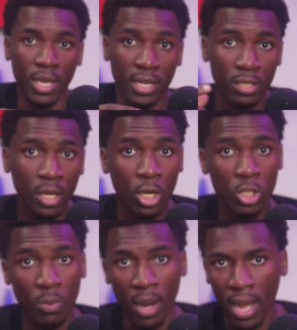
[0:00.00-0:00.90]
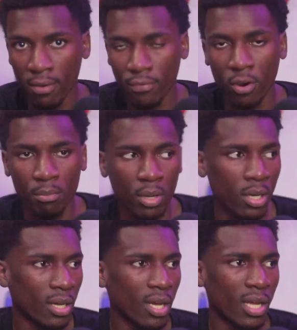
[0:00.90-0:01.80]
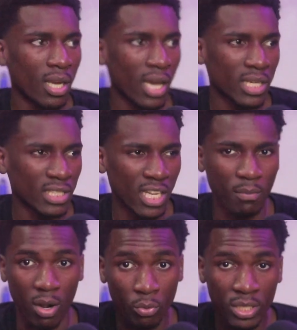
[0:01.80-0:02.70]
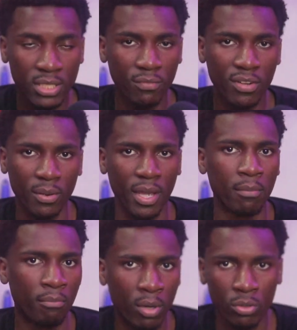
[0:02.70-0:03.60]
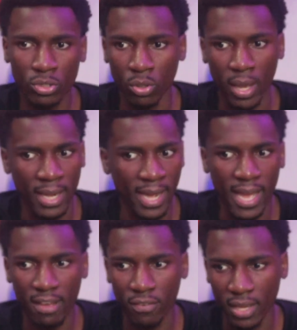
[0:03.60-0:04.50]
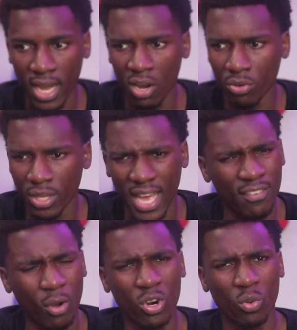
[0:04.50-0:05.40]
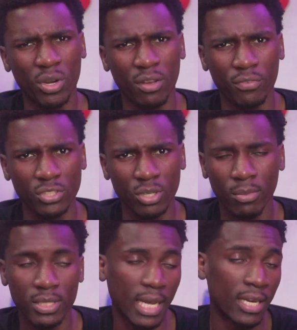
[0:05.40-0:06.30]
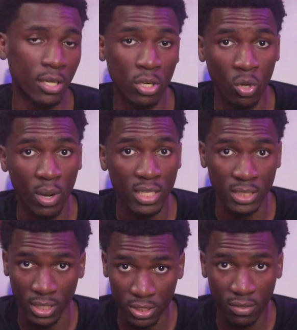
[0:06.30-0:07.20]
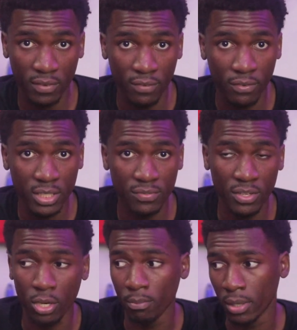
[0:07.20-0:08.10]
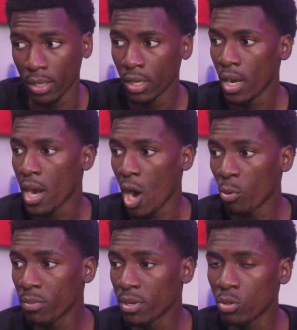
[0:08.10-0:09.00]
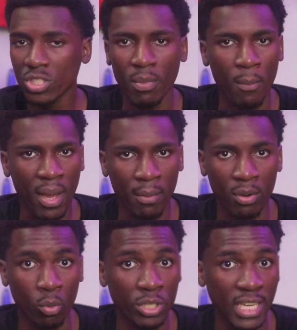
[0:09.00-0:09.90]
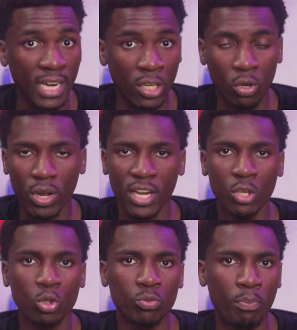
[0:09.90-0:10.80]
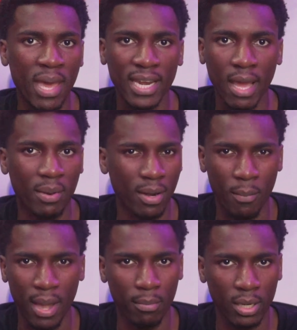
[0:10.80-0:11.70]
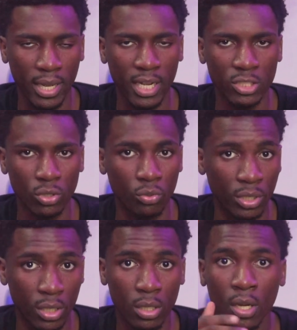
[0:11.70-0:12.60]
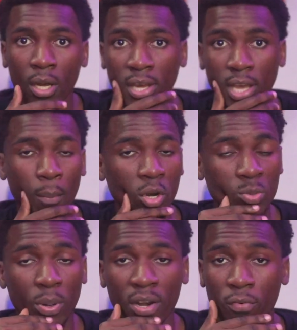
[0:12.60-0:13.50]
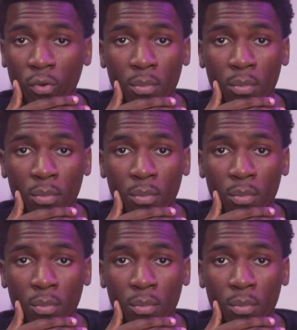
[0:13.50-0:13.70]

Yeti to my iPhone, but like I said in my recent video, it broke, so, and I haven't got one yet. I haven't ordered one yet for some reason. I don't know why I should have did for this video, but I will be using my MacBook, which I don't know how to use BandLab on a MacBook like that. So yeah, y'all boys pray for